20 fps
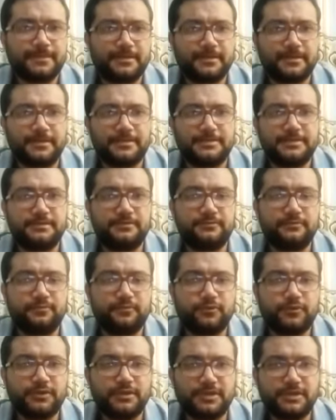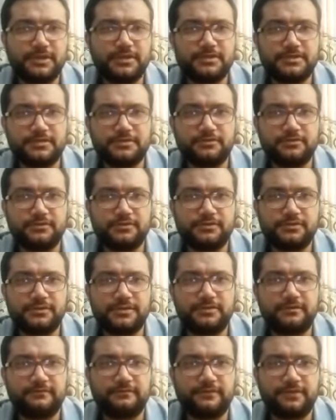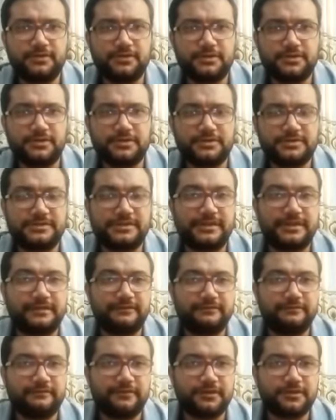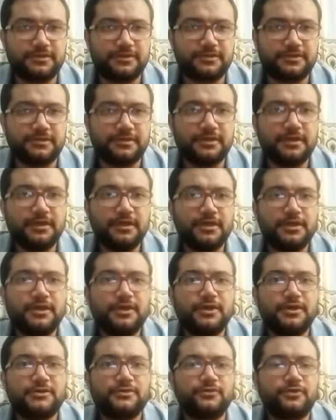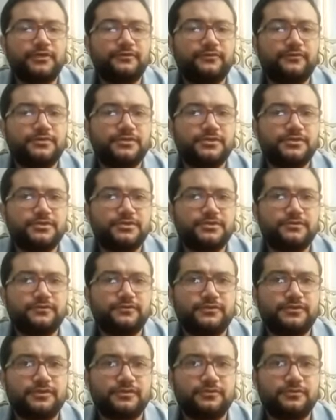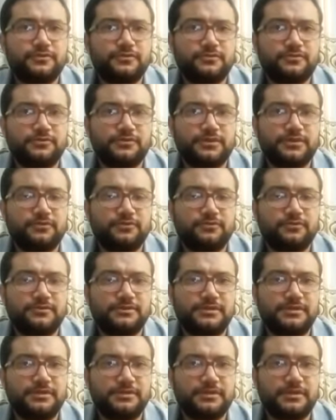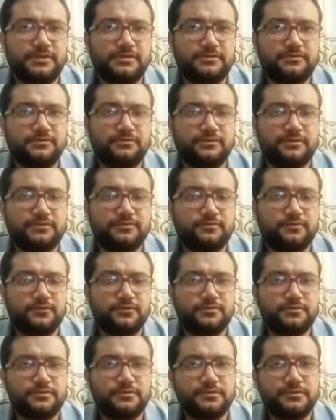Is it pneumonia? Is it urinary tract infection? Is it skin infection? So you have to search for the cause to try to treat it as soon as possible.